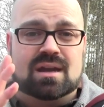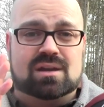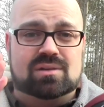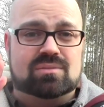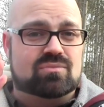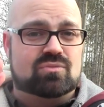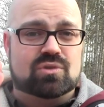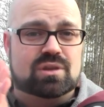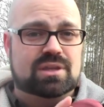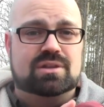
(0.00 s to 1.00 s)
um,
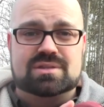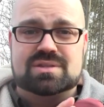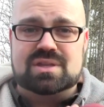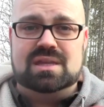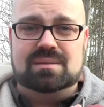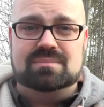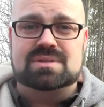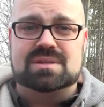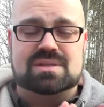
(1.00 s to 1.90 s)
really good seams.